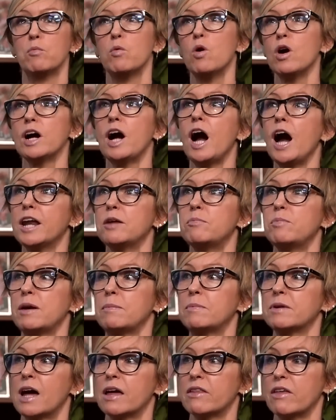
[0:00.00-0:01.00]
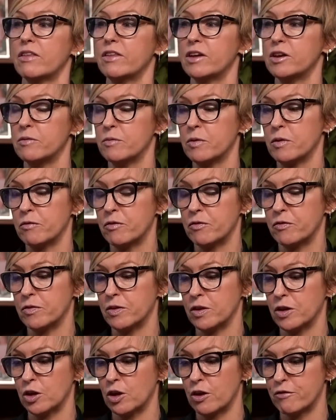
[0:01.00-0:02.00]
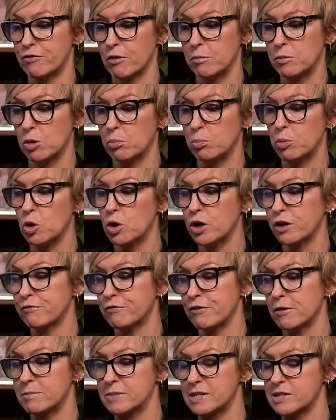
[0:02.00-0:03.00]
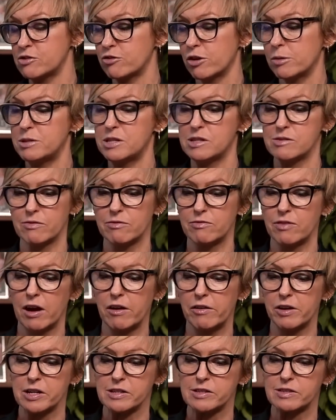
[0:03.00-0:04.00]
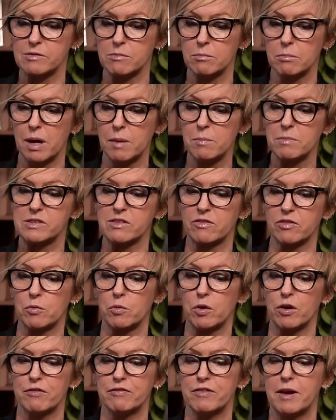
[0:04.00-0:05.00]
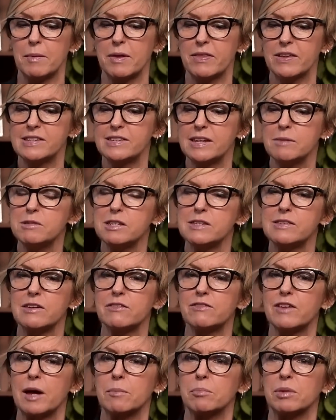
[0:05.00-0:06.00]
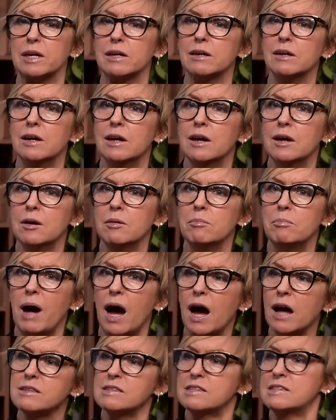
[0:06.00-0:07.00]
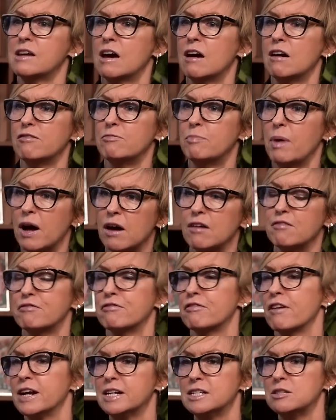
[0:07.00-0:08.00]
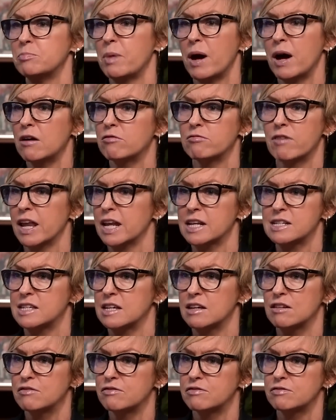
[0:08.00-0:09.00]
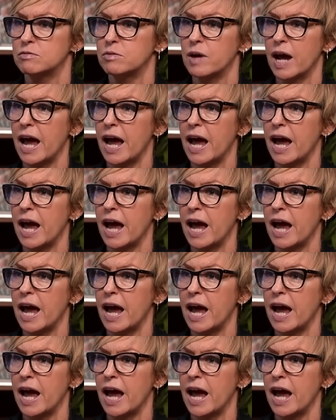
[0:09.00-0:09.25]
What kind of people are they? You know, from your book and from descriptions from various members of the royal family, they seem to sort of like be part staff, part friend, part relative.